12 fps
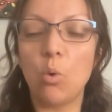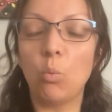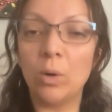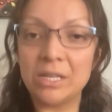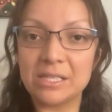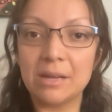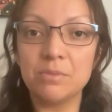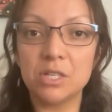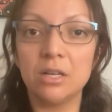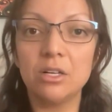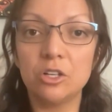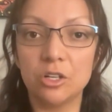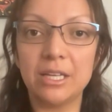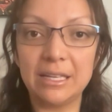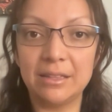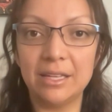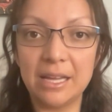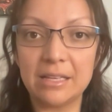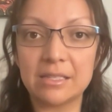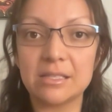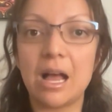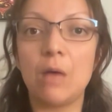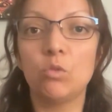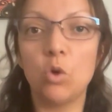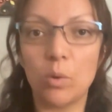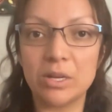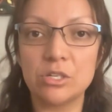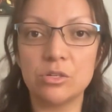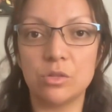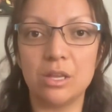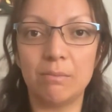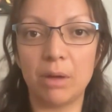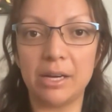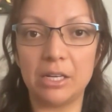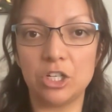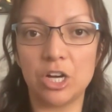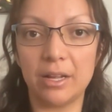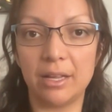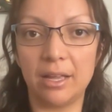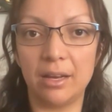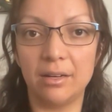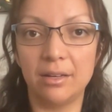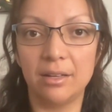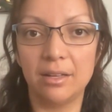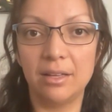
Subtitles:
once I'm done cooking this, I'm going to do the embodied check-in.